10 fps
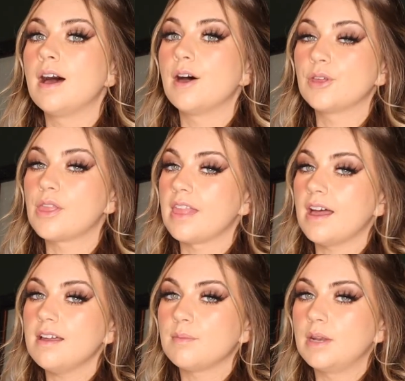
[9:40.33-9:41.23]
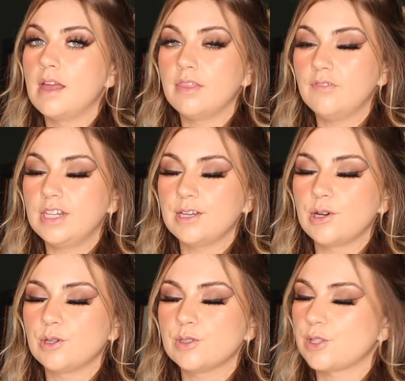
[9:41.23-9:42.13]
Other than that, I'm going to end the
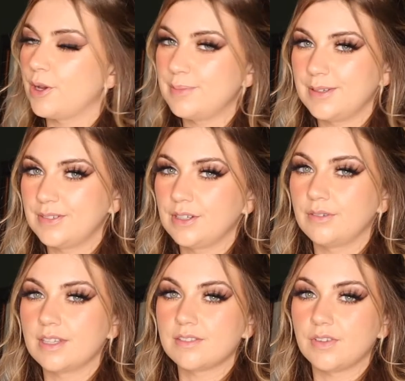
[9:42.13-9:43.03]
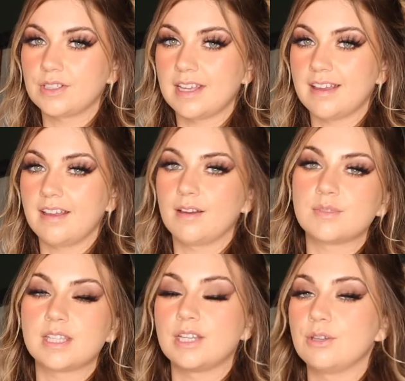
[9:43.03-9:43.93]
video. So I hope you have a good rest of your day. I'm
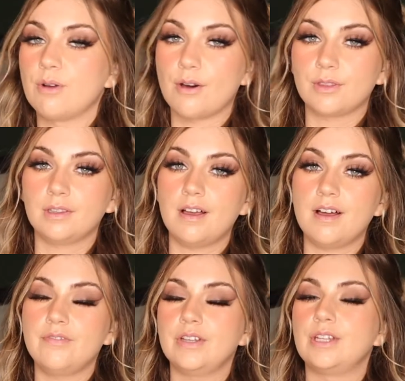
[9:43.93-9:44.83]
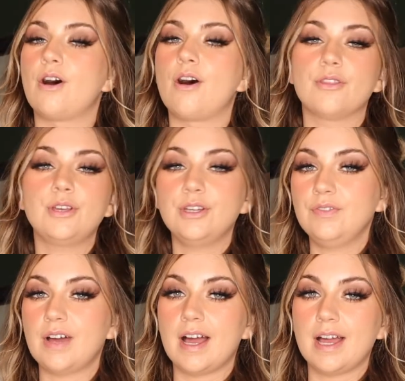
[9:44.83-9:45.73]
sending you all the love and all the
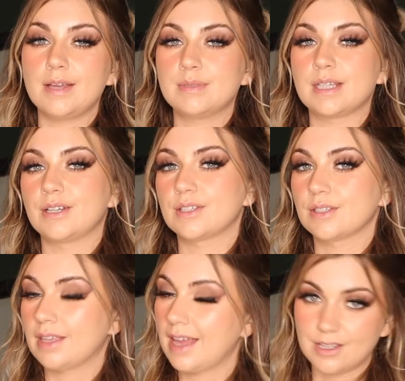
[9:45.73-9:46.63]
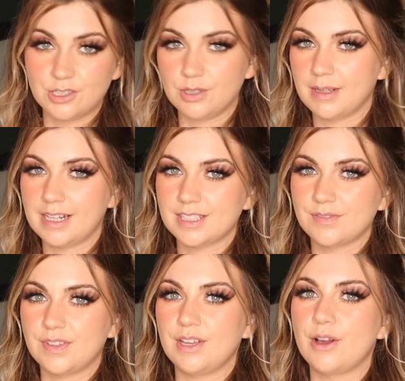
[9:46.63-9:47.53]
good vibes. And I'll catch you in my next
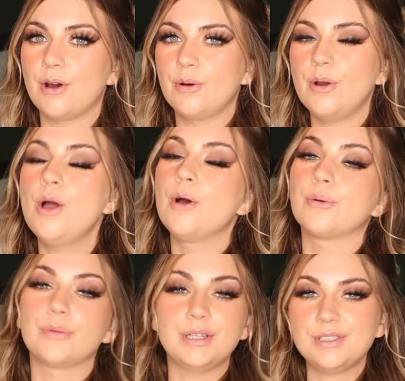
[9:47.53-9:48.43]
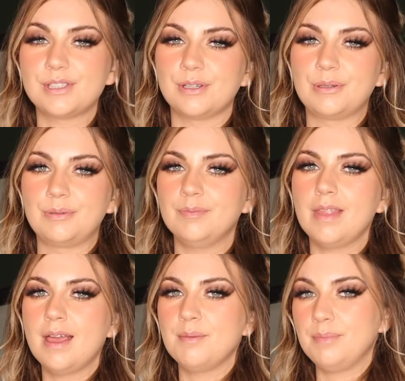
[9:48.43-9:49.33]
video real soon.
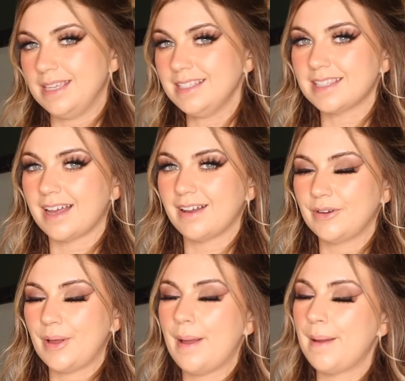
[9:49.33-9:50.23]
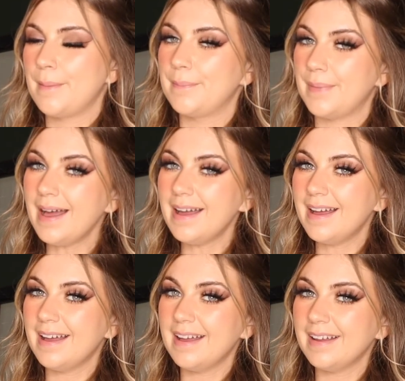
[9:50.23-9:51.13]
Peace out.
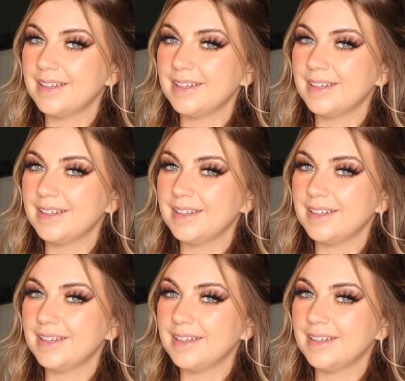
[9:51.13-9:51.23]
Bye.